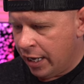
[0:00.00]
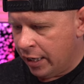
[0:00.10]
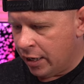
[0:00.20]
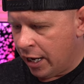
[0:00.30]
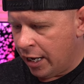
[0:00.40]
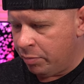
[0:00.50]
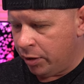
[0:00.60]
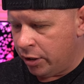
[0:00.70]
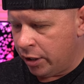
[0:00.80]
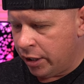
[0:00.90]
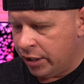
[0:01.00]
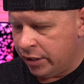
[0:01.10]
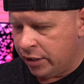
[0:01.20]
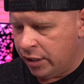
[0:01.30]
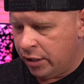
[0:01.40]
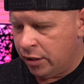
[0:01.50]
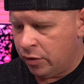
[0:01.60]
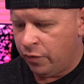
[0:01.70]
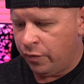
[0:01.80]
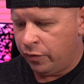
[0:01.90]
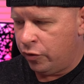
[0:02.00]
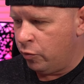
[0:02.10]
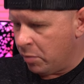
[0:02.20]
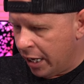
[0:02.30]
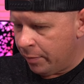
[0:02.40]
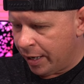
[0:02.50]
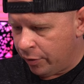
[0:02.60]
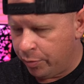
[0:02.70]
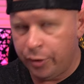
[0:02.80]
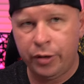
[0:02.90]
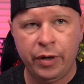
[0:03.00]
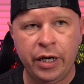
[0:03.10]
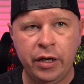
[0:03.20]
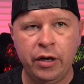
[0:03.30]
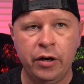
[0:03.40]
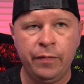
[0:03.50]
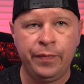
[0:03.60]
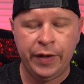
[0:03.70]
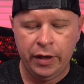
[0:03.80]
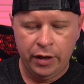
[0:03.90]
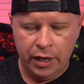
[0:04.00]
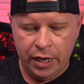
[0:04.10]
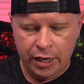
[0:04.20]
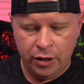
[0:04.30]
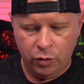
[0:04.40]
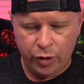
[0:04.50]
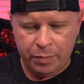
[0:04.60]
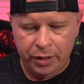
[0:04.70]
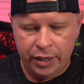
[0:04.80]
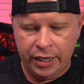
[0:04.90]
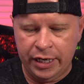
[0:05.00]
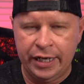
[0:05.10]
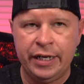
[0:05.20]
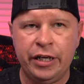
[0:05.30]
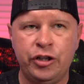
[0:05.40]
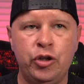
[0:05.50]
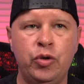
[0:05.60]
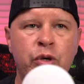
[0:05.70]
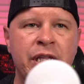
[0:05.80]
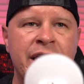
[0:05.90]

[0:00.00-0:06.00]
And I plug this in to my power brick right here, and we plug it in to